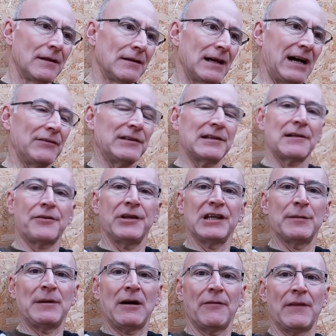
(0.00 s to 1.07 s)
have a little think
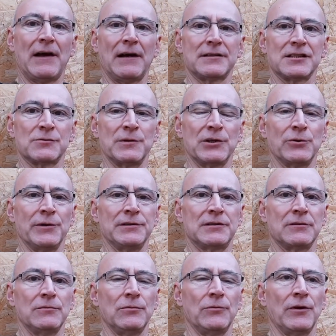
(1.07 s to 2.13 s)
about that as we go
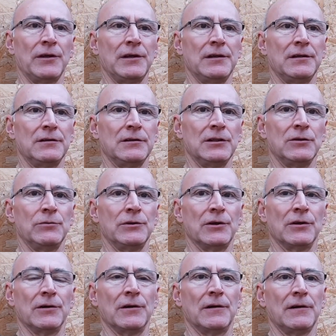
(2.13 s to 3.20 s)
into the new
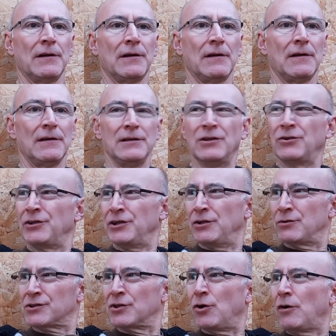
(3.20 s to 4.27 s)
year. You're going to
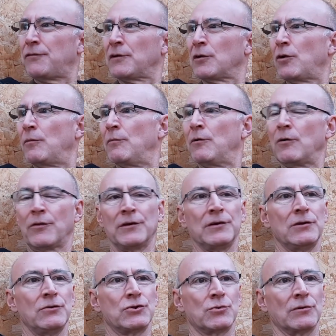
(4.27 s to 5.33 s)
use an awful lot more than
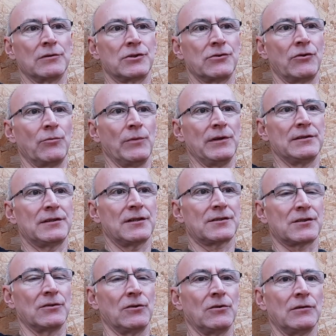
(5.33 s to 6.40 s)
usual during winter,
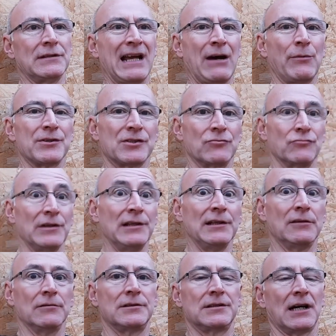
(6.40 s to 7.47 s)
so now is a really
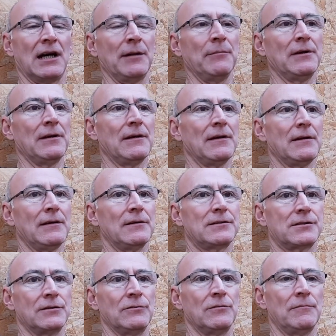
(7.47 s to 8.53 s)
good time
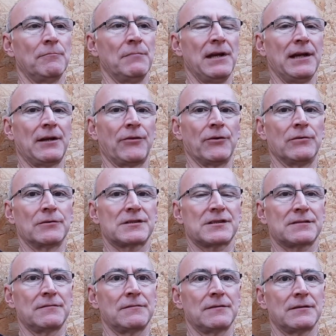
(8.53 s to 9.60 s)
to make
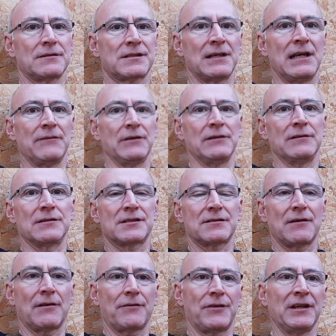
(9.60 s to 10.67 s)
those savings.
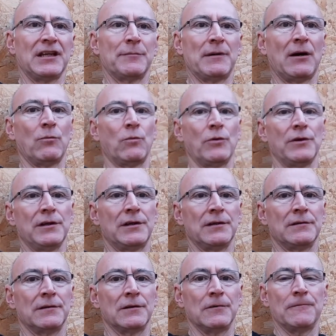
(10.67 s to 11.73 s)
Think about what you
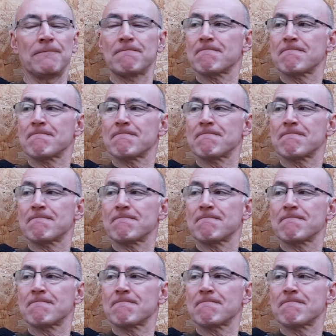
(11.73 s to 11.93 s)
can do.